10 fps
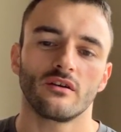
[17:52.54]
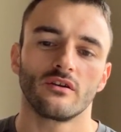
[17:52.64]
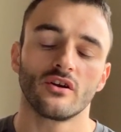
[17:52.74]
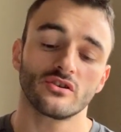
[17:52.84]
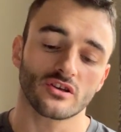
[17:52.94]

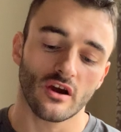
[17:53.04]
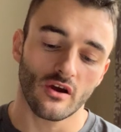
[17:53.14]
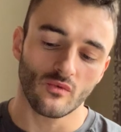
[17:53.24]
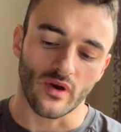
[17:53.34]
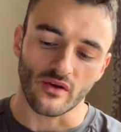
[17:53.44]
years
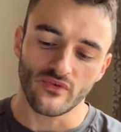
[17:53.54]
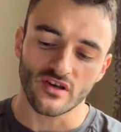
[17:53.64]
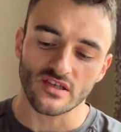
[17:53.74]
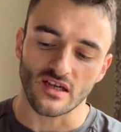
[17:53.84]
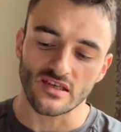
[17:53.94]
ago, when I
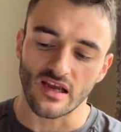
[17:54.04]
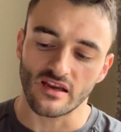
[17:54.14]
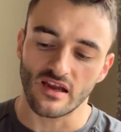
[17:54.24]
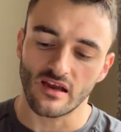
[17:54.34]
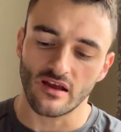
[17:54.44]
first started taking
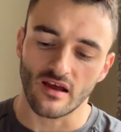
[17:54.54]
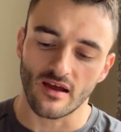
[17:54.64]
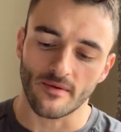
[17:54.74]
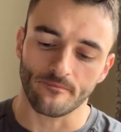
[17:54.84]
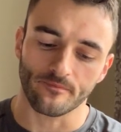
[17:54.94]
it,
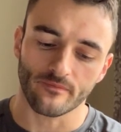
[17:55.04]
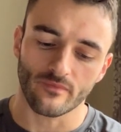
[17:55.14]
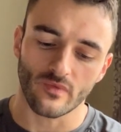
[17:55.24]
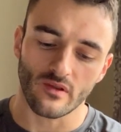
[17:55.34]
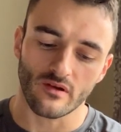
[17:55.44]

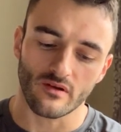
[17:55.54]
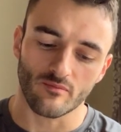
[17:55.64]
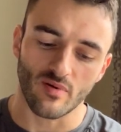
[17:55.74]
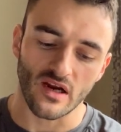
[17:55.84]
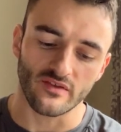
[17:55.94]

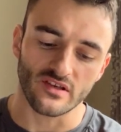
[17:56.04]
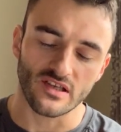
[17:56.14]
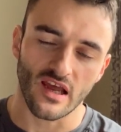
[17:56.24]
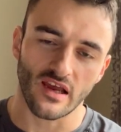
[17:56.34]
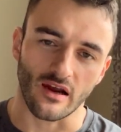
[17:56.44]
back in the
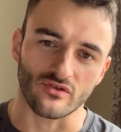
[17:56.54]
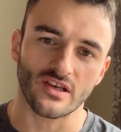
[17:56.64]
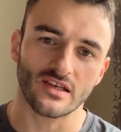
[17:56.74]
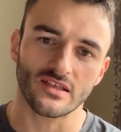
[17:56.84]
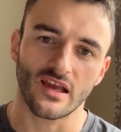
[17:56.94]
day, I was
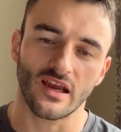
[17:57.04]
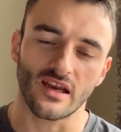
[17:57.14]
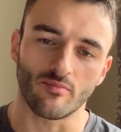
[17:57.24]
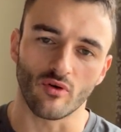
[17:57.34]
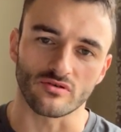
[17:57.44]
16. I
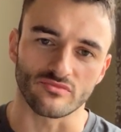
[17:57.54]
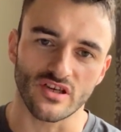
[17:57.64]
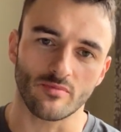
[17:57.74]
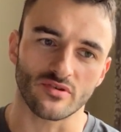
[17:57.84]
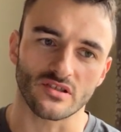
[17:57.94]
bought some
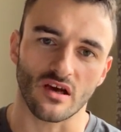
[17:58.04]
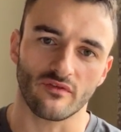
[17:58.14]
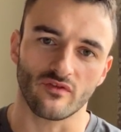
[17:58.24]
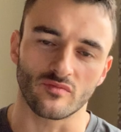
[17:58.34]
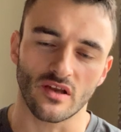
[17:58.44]
cheaper
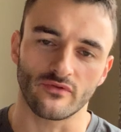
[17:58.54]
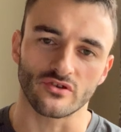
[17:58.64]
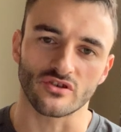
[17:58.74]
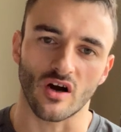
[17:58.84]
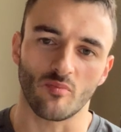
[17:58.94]
stuff from a different
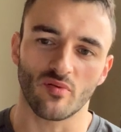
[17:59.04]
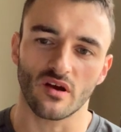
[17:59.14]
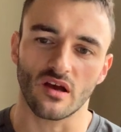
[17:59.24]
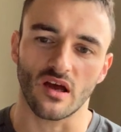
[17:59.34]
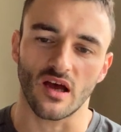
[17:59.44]
shop.
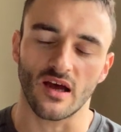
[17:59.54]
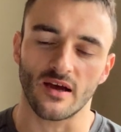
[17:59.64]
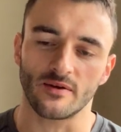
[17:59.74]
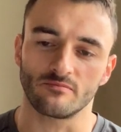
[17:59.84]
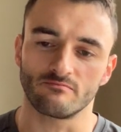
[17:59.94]

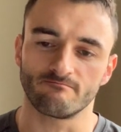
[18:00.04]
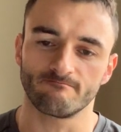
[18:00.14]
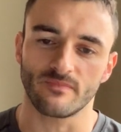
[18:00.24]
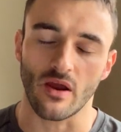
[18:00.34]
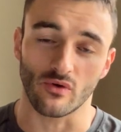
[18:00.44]

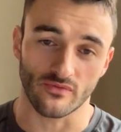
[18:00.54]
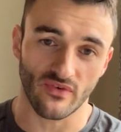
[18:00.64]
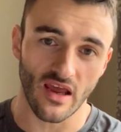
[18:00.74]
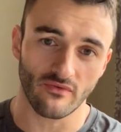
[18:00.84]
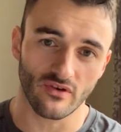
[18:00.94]
It was
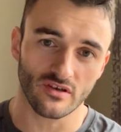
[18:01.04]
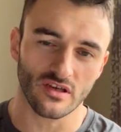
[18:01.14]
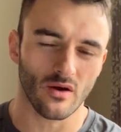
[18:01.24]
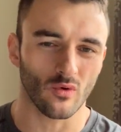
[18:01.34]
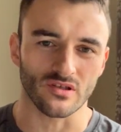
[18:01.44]
flavoured.
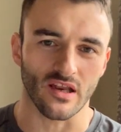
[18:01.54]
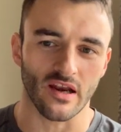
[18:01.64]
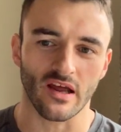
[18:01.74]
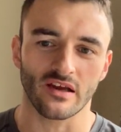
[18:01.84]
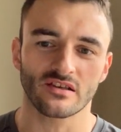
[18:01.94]
It wasn't that
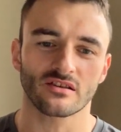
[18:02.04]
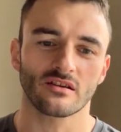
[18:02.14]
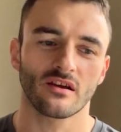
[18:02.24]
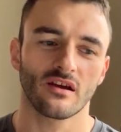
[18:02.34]
nice.